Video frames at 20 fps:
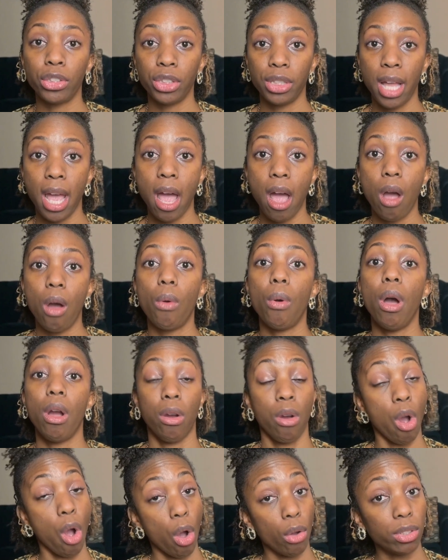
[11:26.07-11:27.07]
style
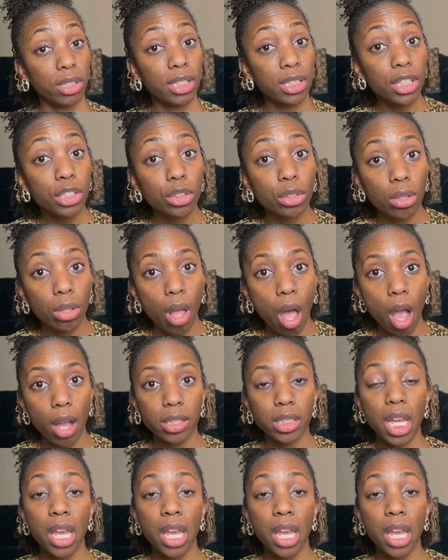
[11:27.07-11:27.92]
called sister locks.